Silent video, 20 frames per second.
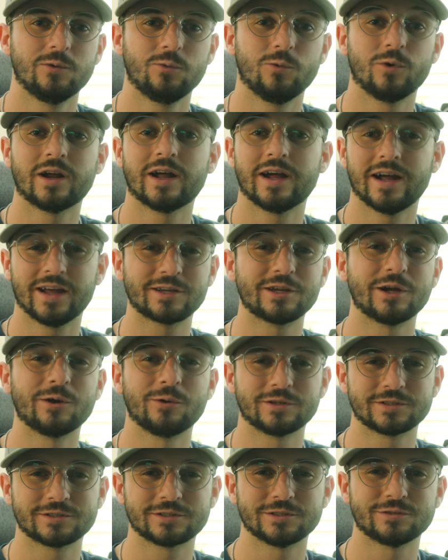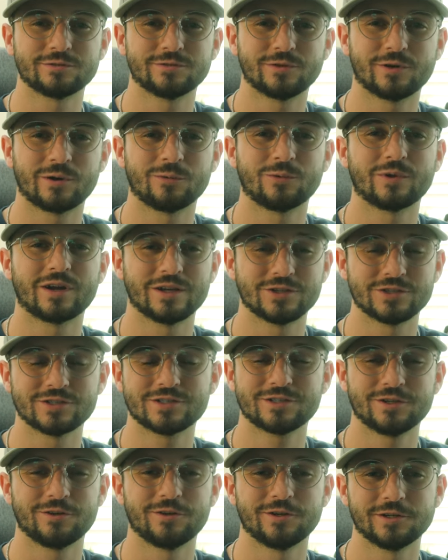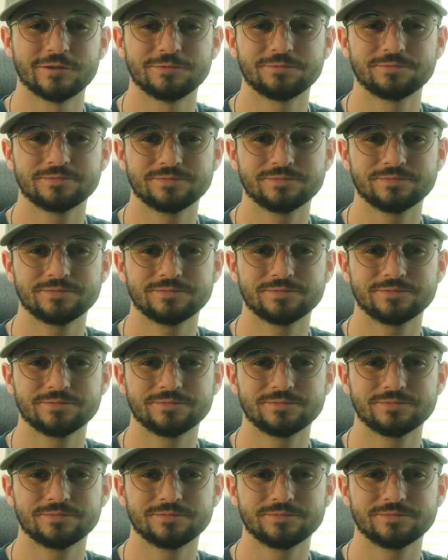what I had going so far and what I just started.